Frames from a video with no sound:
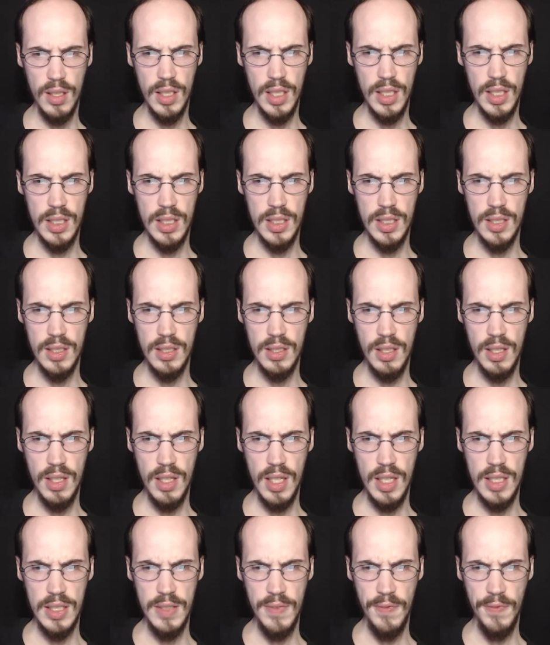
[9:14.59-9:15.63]
This
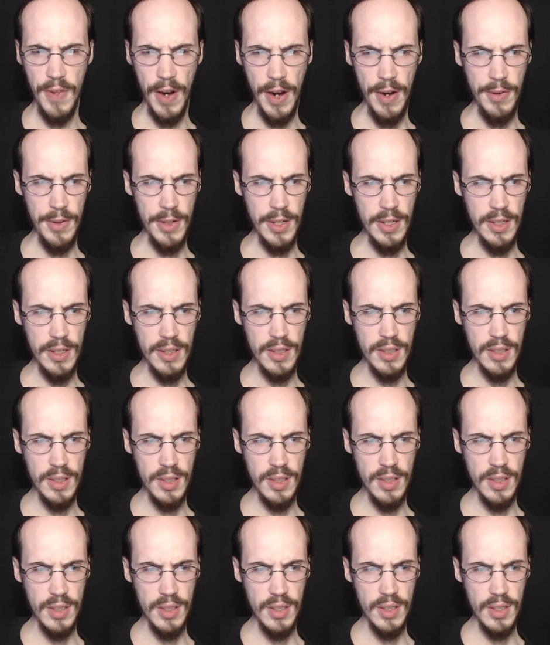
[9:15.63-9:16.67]
isn't fiery.
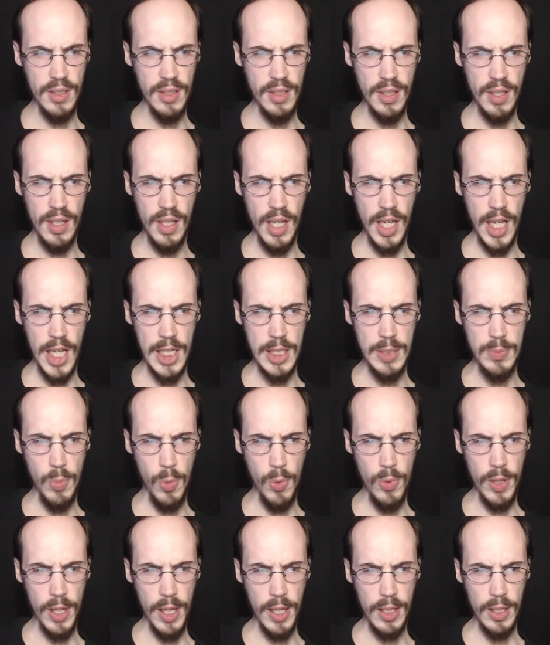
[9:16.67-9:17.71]
It's
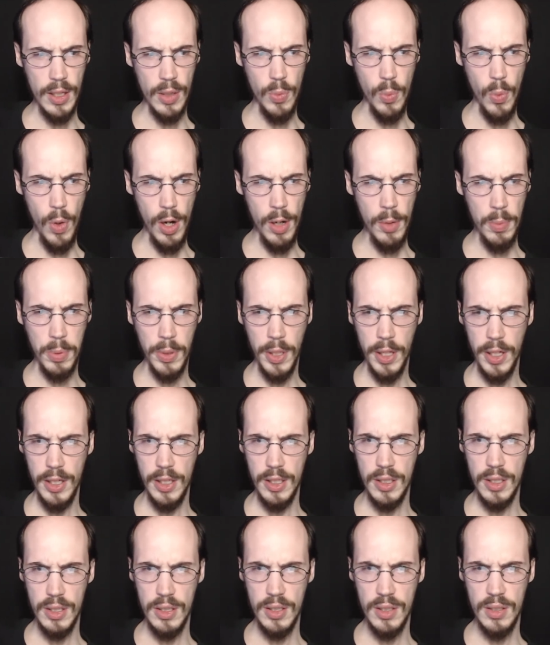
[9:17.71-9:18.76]
more like a water
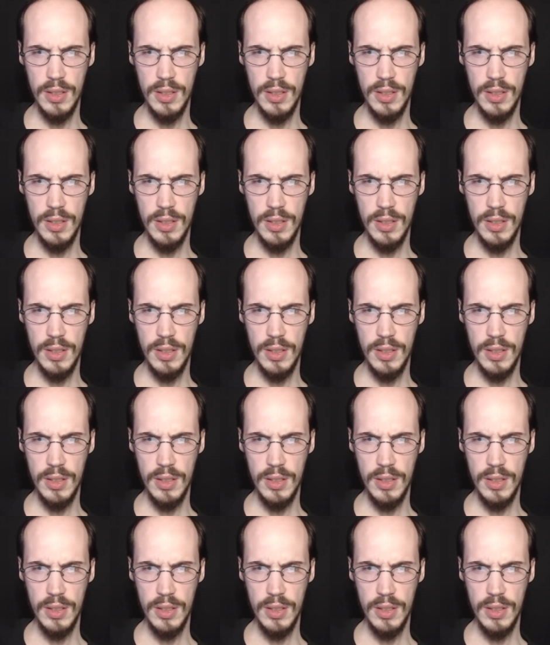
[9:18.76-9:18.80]
planet.